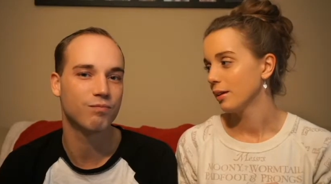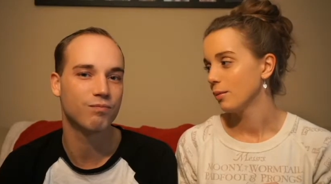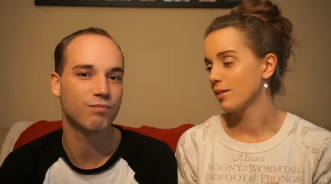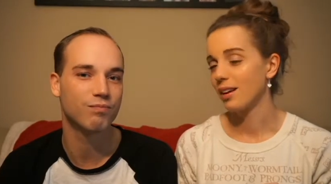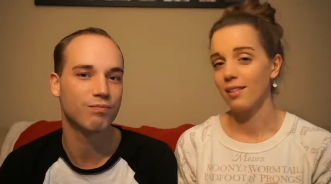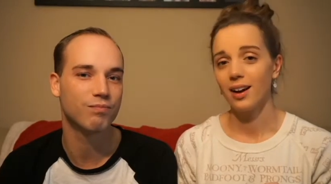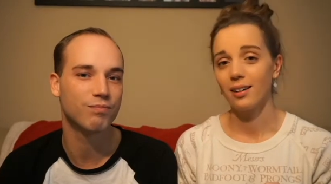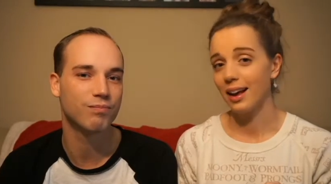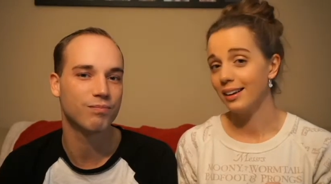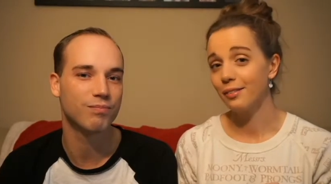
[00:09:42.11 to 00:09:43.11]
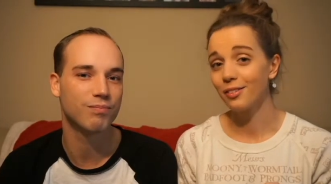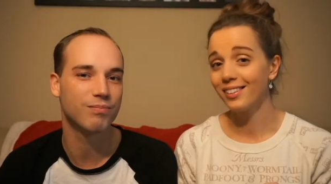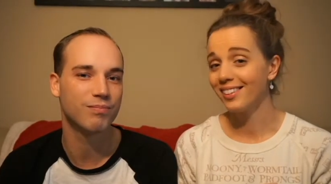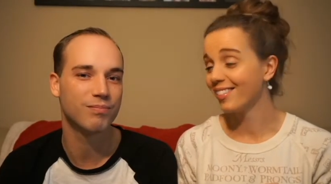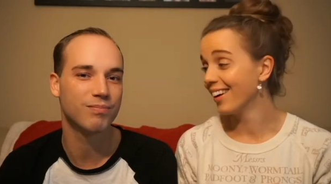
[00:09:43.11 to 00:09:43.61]
Speaker 1: Was I right on any
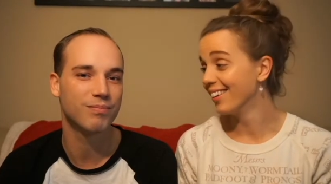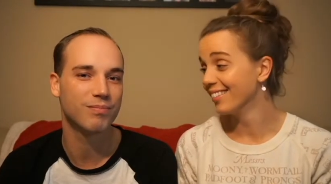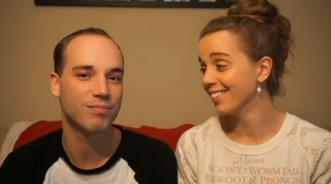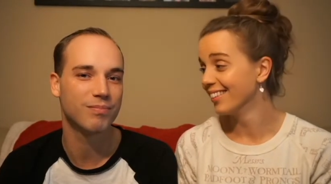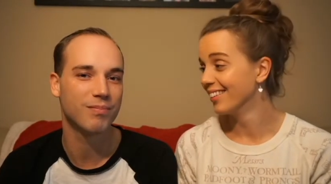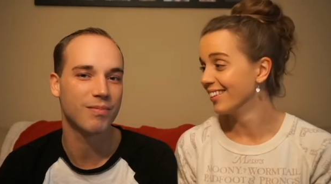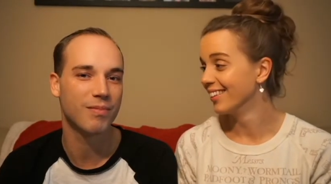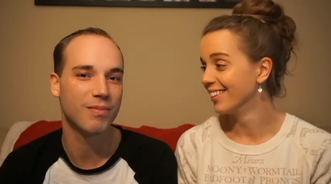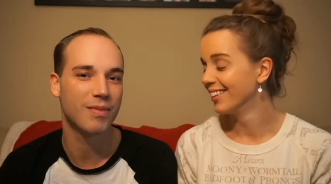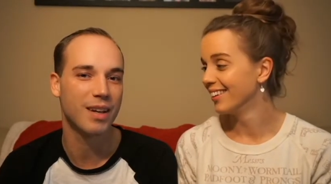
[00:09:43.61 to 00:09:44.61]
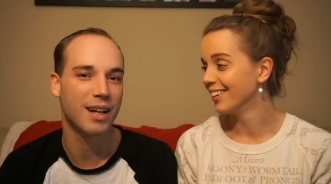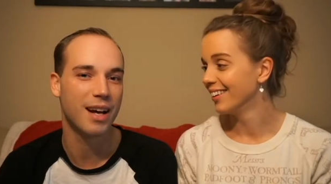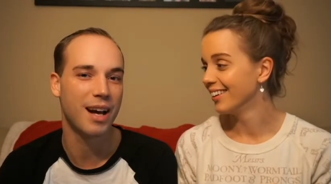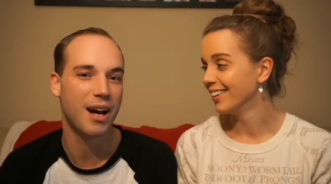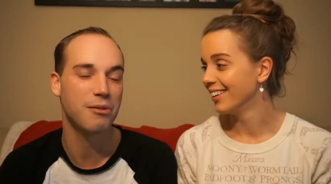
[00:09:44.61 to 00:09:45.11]
front of those?
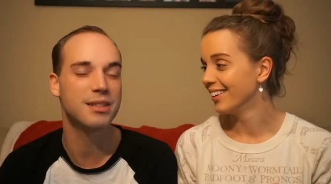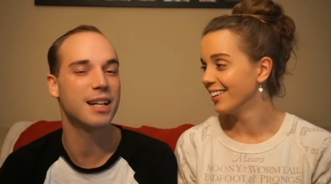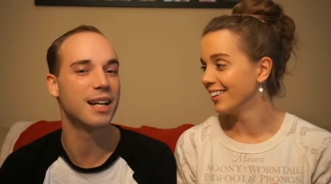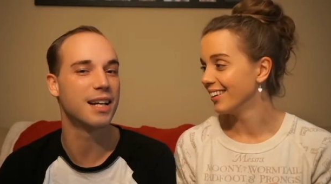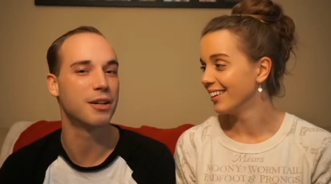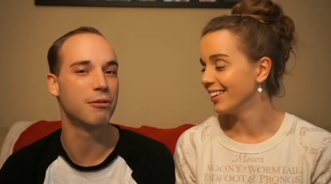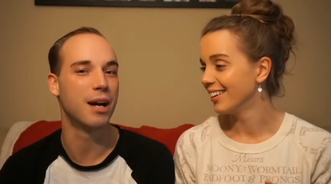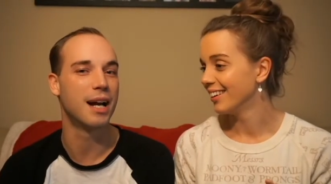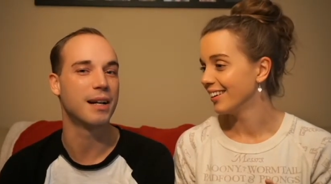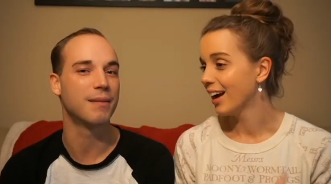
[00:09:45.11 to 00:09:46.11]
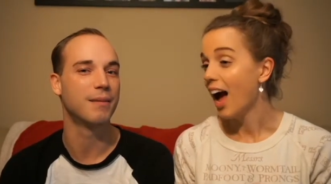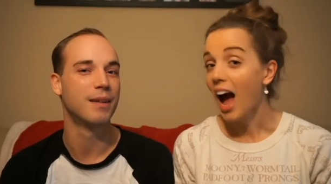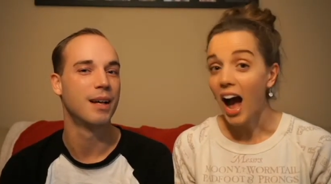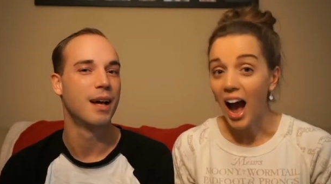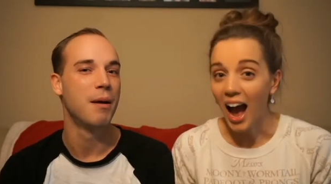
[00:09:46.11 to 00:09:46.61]
Speaker 2: I would say incorrect.
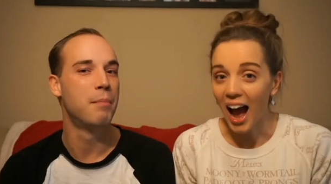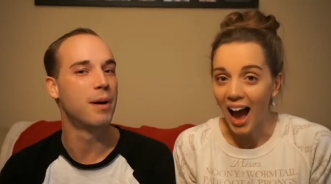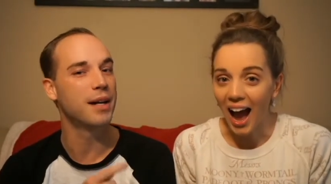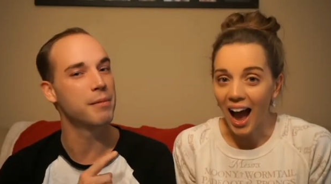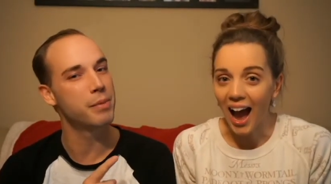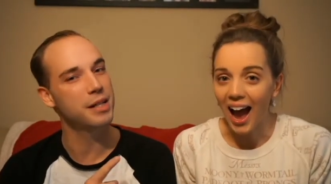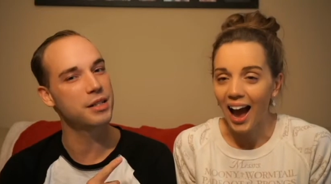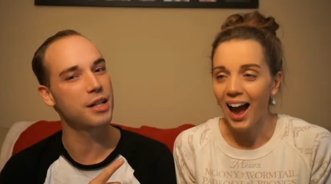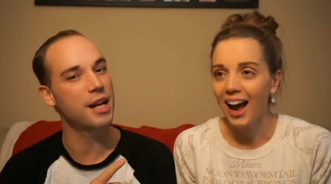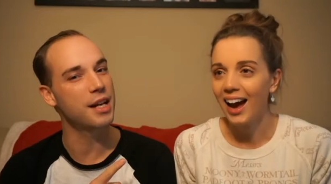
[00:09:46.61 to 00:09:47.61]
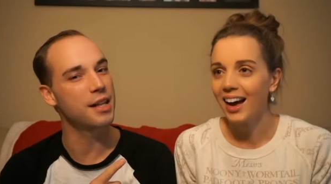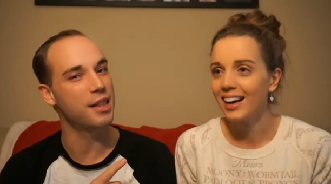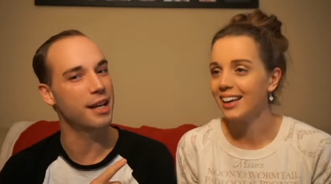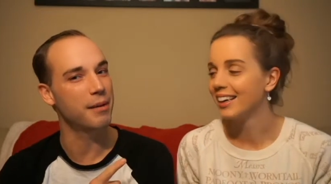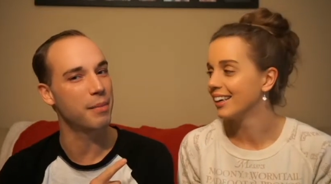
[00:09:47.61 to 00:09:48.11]
But it depends on how you
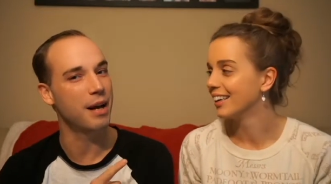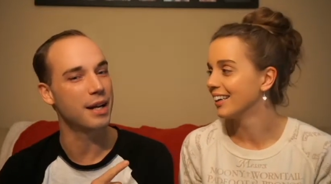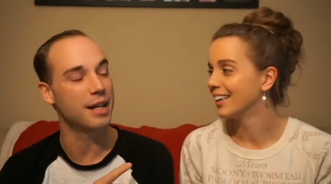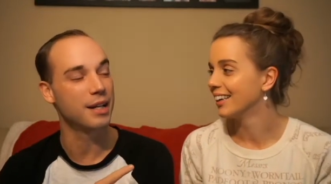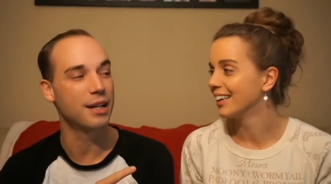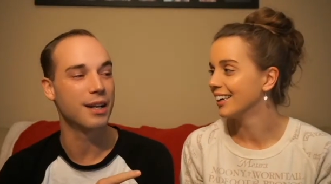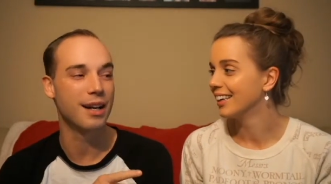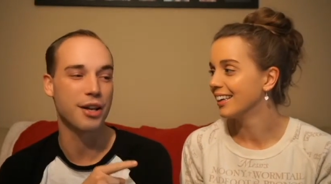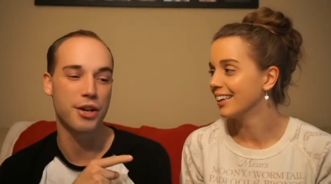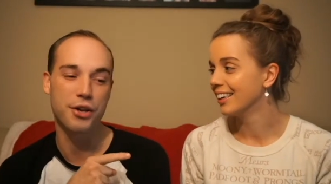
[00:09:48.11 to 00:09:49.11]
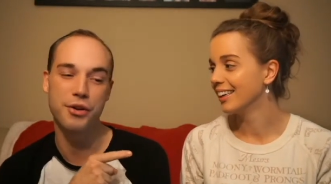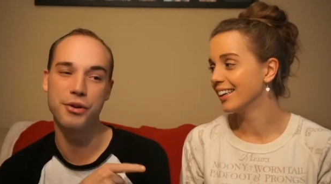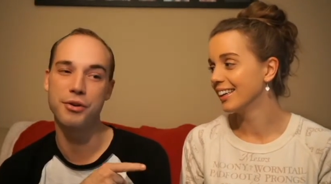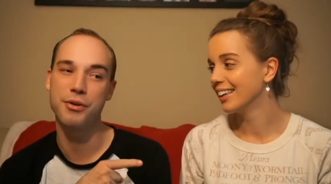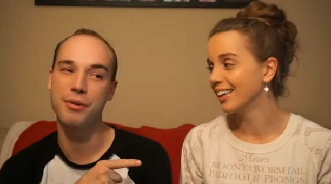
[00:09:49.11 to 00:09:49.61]
think about it.
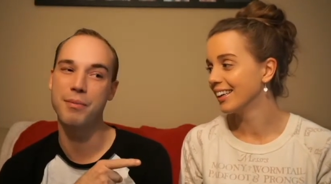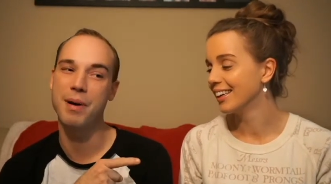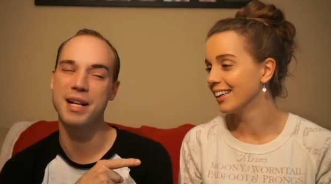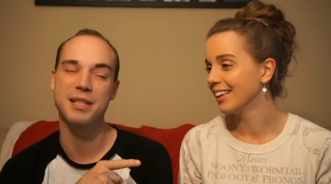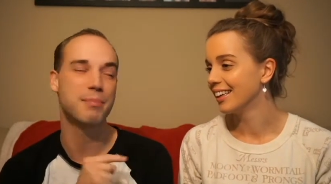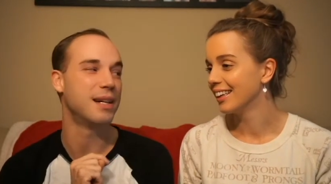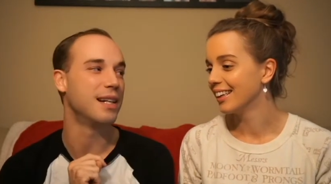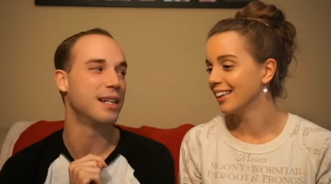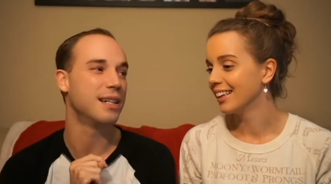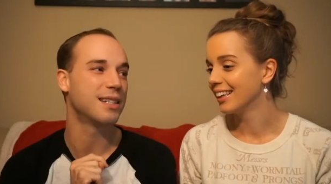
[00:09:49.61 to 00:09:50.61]
You might be